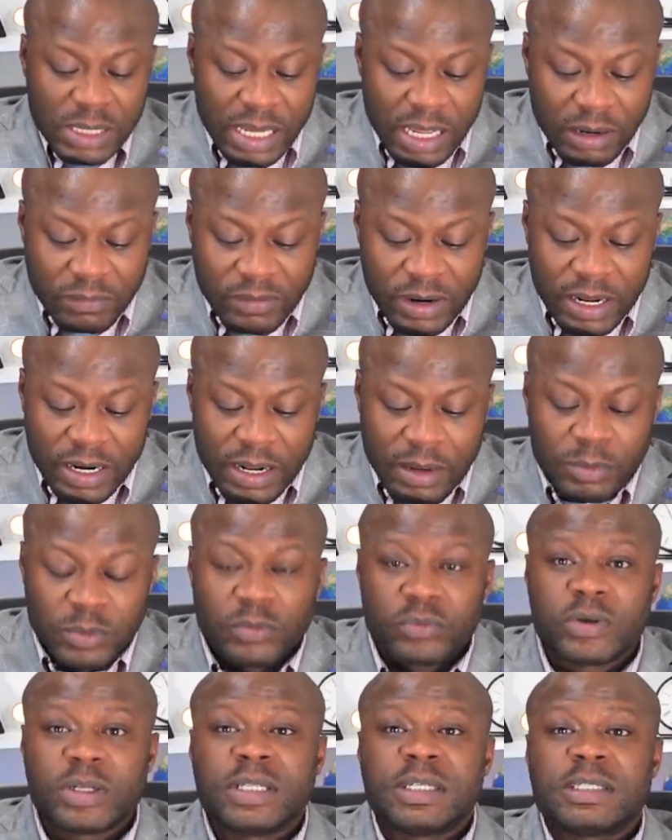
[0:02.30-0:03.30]
All right, I'm a
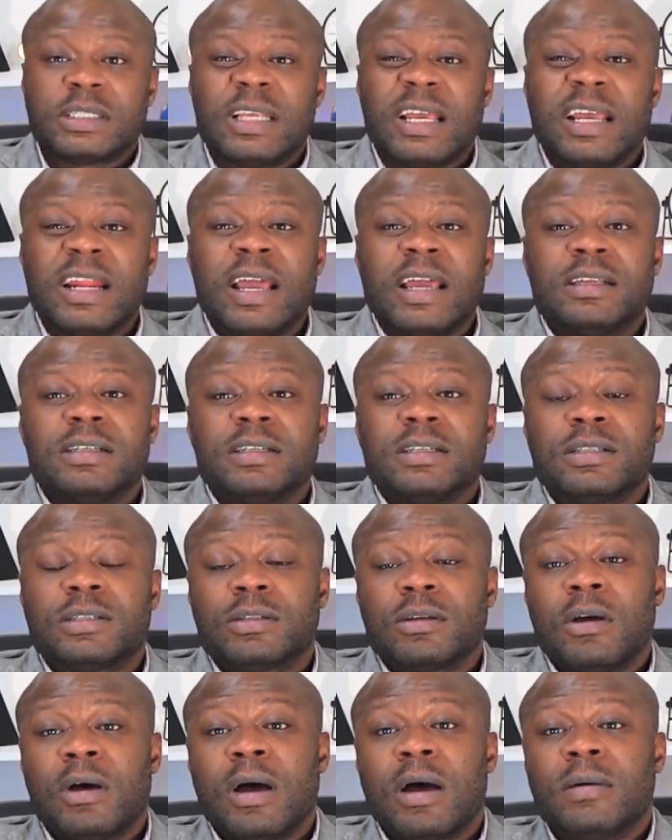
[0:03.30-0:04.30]
real estate agent,
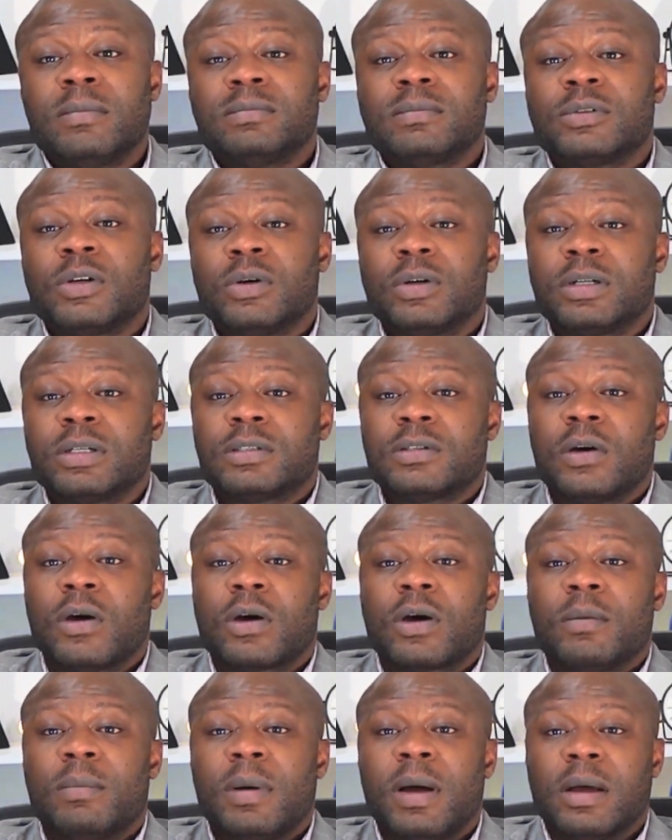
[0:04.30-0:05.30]
so I'm going to
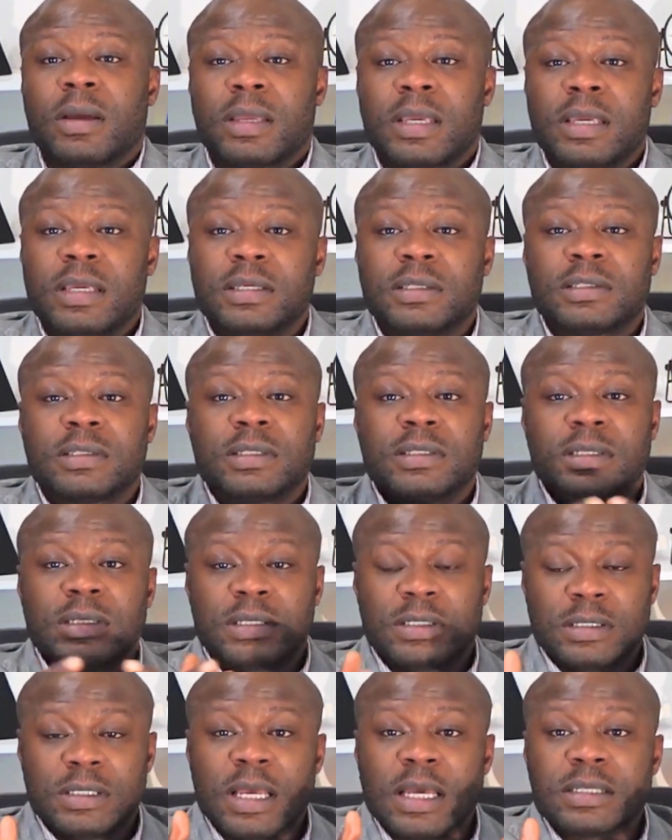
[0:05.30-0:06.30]
talk about keys to
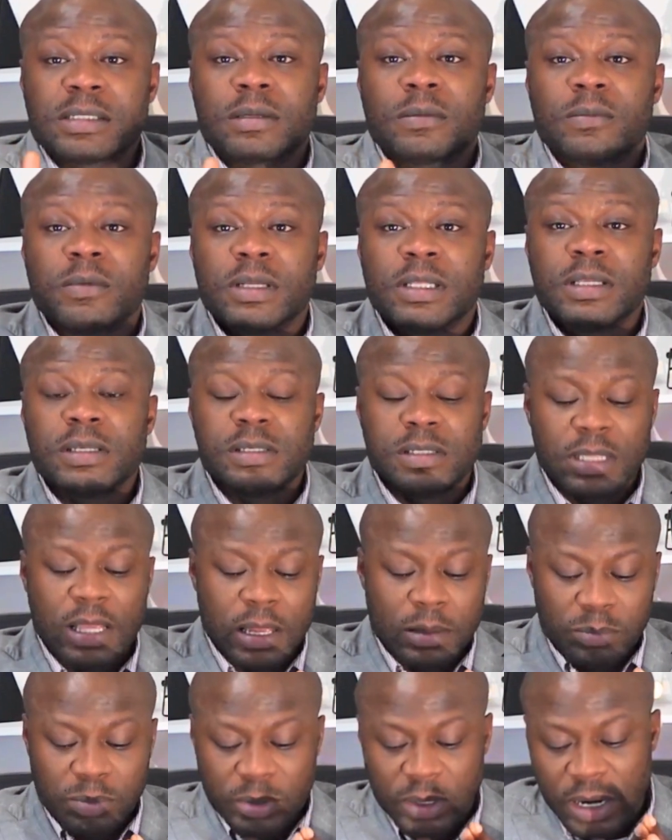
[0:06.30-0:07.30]
success in real
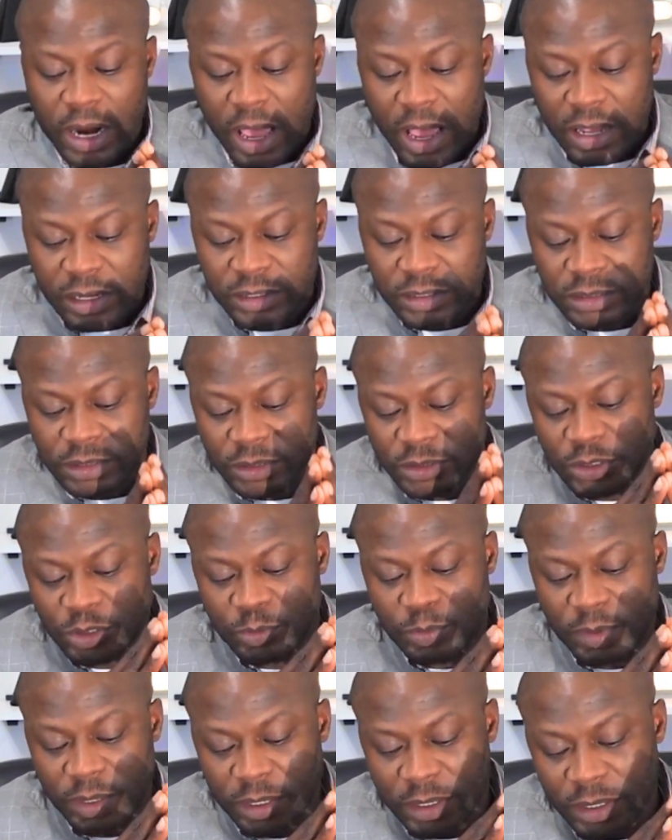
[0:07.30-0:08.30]
estate. But honestly
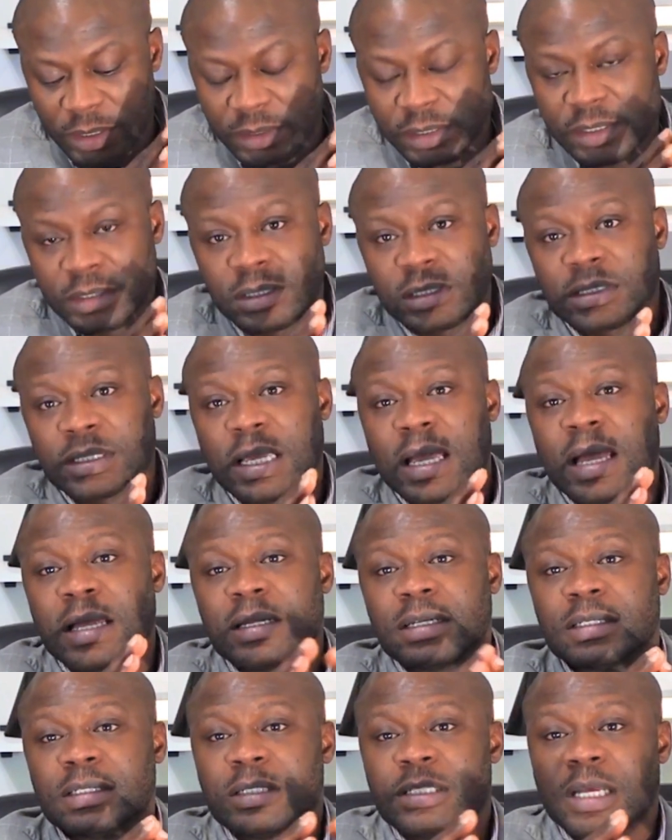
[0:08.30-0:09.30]
speaking, this is
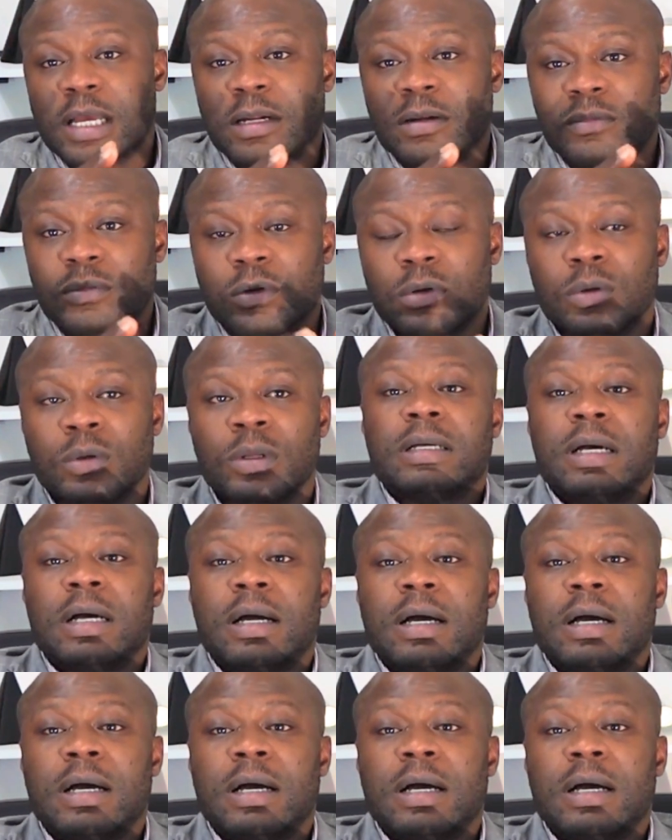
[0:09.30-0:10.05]
kind of general.